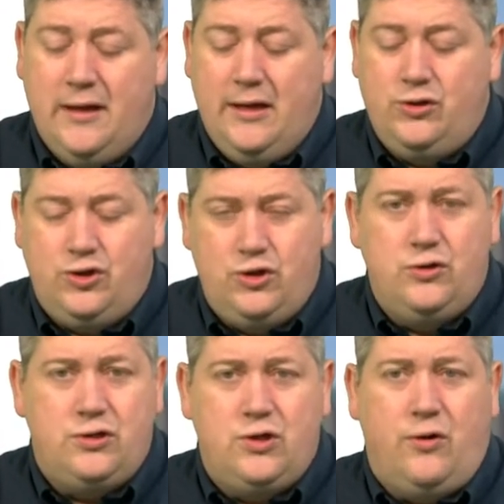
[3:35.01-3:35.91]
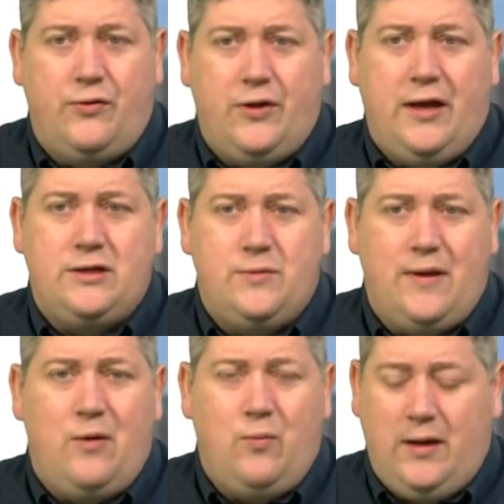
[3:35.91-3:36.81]
endures all things
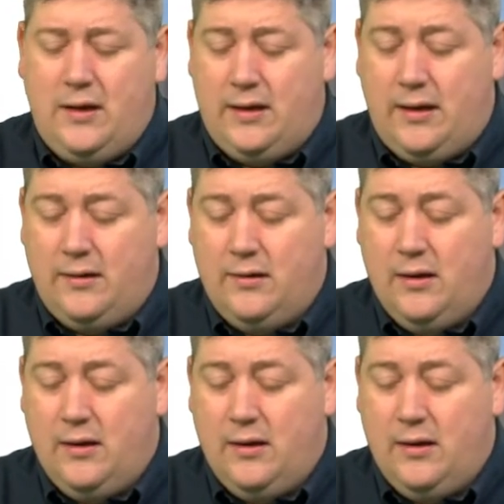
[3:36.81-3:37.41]
without weakening.